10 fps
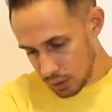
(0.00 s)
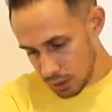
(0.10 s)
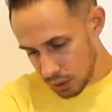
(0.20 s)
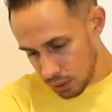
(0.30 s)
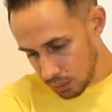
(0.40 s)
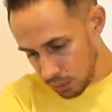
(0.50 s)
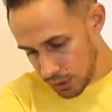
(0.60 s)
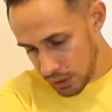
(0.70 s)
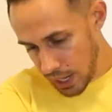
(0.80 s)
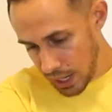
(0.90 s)
So
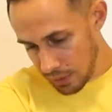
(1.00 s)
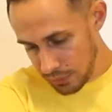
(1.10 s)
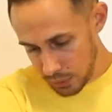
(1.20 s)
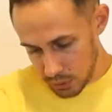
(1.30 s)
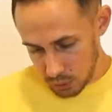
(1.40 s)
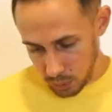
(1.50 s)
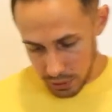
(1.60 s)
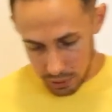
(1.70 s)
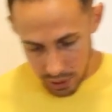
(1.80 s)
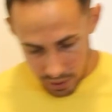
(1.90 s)
once you have those
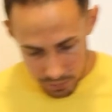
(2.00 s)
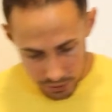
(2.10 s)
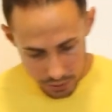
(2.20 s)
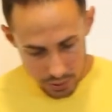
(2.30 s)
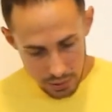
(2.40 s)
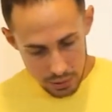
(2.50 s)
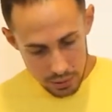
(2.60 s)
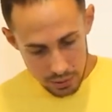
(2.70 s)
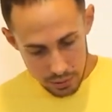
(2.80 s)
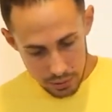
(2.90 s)
20 grams,
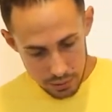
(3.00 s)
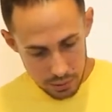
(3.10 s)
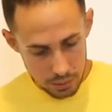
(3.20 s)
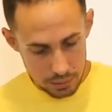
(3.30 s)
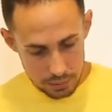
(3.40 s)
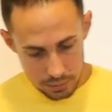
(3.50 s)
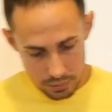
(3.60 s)
all I do